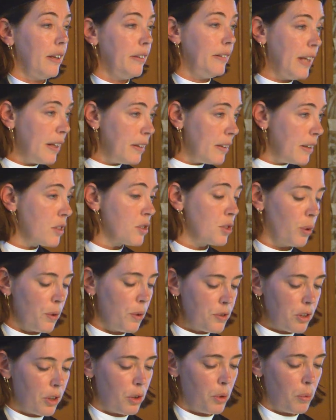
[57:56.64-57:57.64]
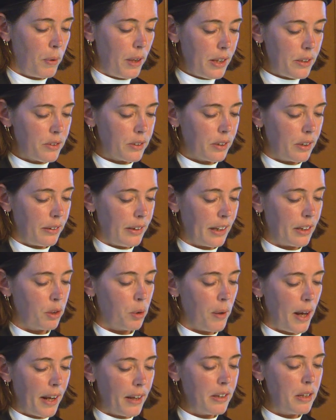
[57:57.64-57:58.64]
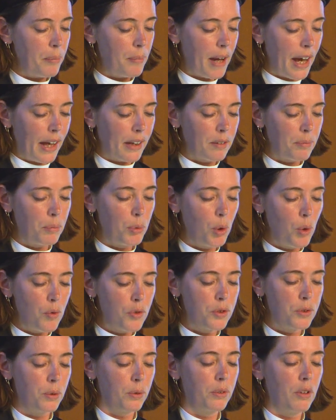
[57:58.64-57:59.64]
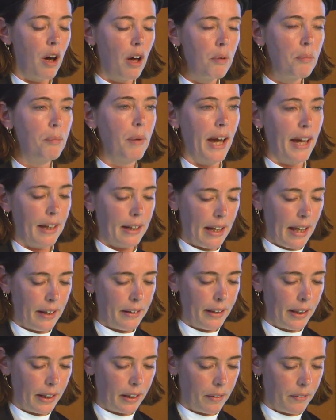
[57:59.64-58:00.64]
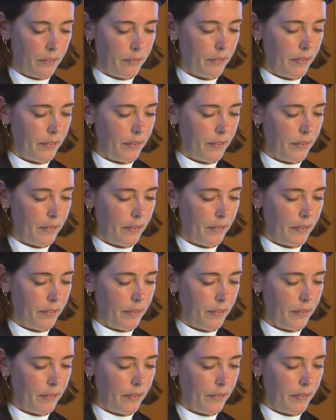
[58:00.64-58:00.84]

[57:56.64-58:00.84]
Then there's also the risk that credit demand moves to non-bank lending,